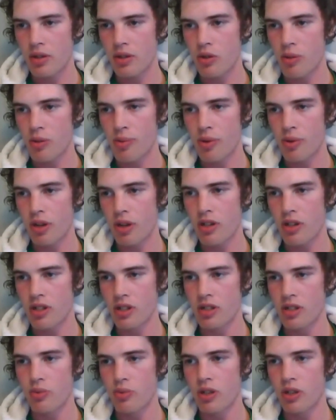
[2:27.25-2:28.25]

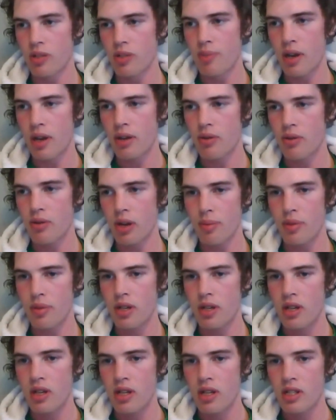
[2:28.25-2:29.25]
corporations went bankrupt,
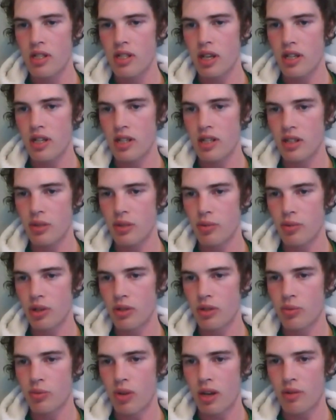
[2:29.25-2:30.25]
starting the
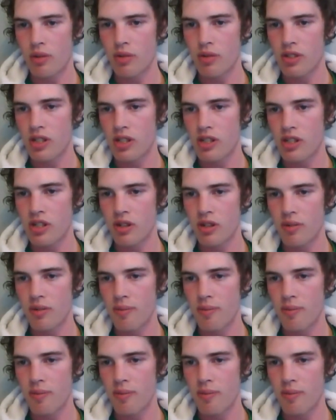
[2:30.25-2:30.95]
worldwide recession.